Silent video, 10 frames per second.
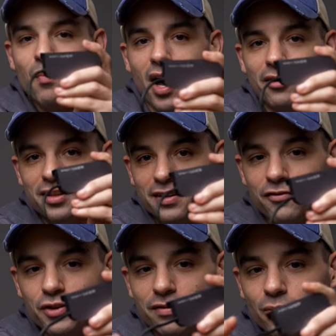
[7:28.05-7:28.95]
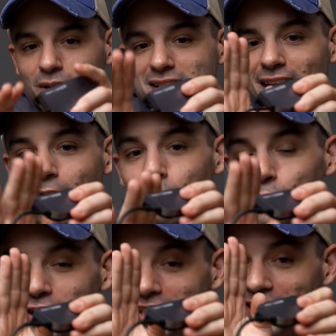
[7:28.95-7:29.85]
model in a few different ways, and I
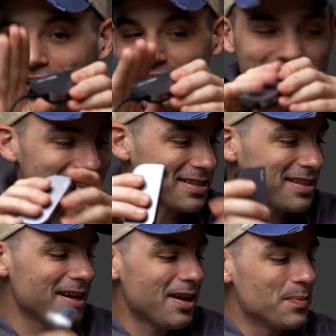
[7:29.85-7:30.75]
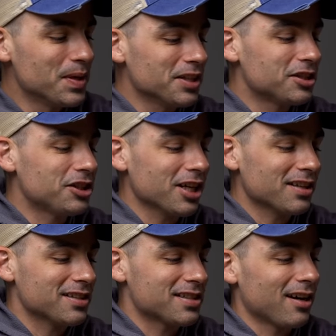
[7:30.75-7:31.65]
really like this because check this